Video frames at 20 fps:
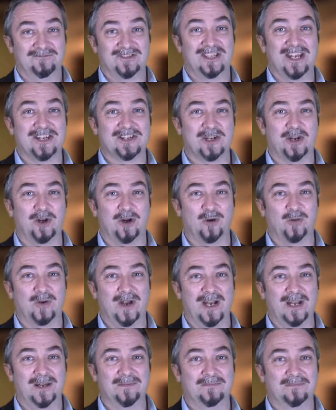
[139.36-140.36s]
Says it all,
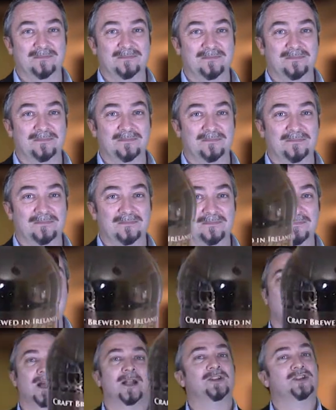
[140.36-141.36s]
really.
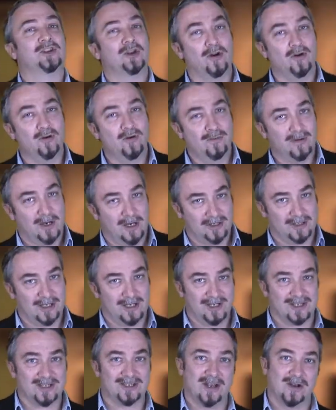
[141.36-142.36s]
And so, on
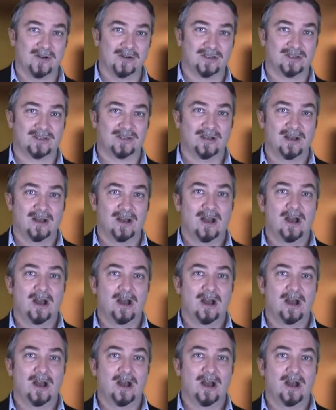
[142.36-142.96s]
to the stouts.